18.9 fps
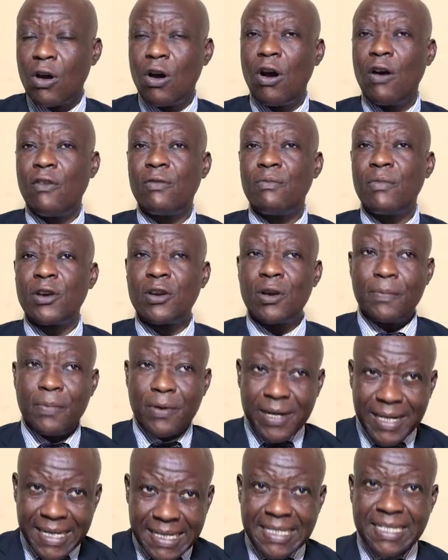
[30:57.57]
of
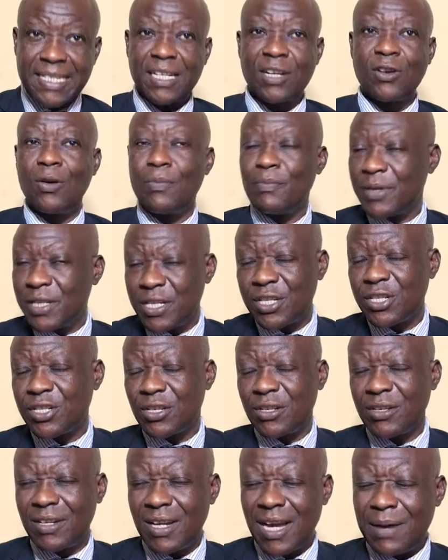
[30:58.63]
monopolistic competition.